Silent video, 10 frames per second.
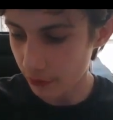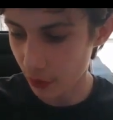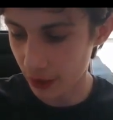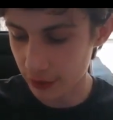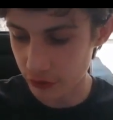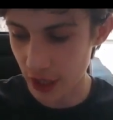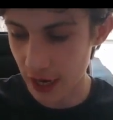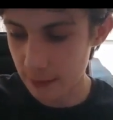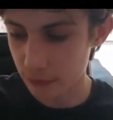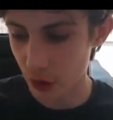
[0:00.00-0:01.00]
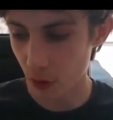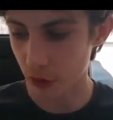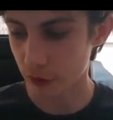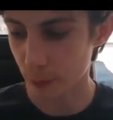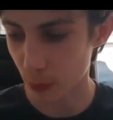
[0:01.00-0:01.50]
fighting James
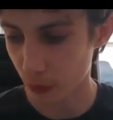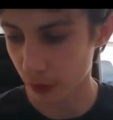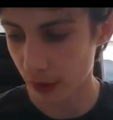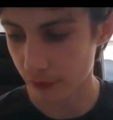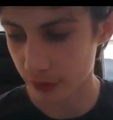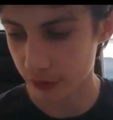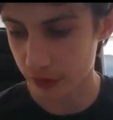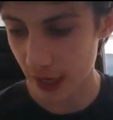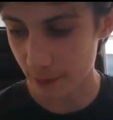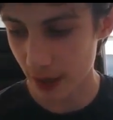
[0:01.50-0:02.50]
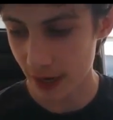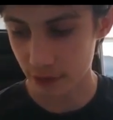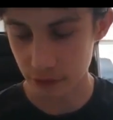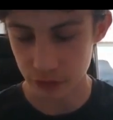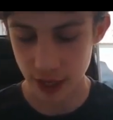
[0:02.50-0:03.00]
Osborne over 10
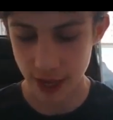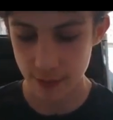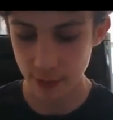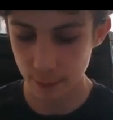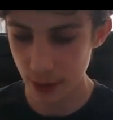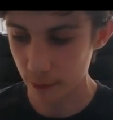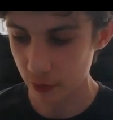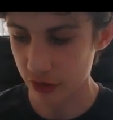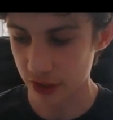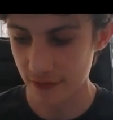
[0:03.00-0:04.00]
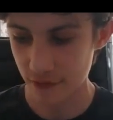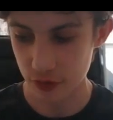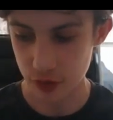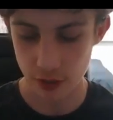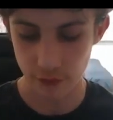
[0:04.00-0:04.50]
rounds at the Brentwood
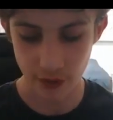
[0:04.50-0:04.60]
Centre